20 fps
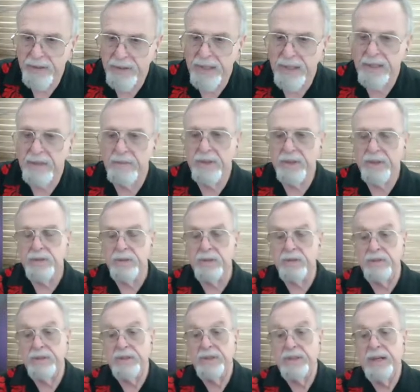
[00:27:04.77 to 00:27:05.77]
of
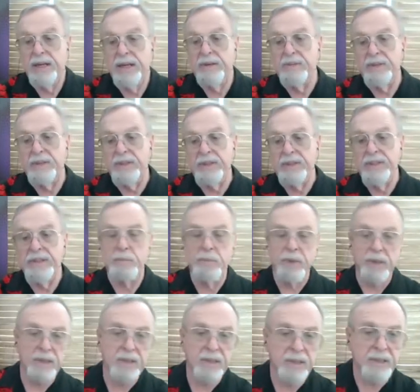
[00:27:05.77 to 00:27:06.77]
individuals with
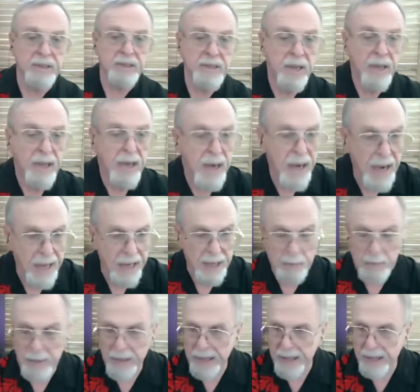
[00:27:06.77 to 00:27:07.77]
disabilities.
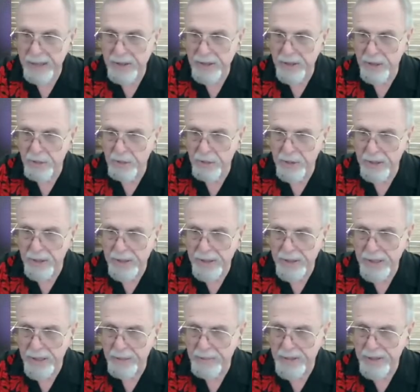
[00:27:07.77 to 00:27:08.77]
Anybody else know where
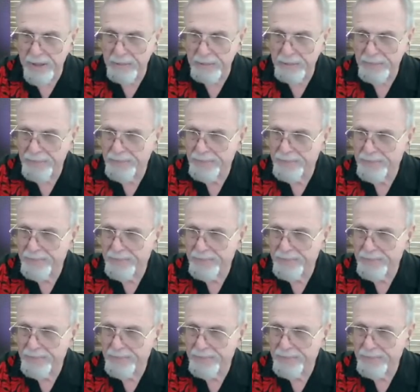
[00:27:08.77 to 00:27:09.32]
this comes in?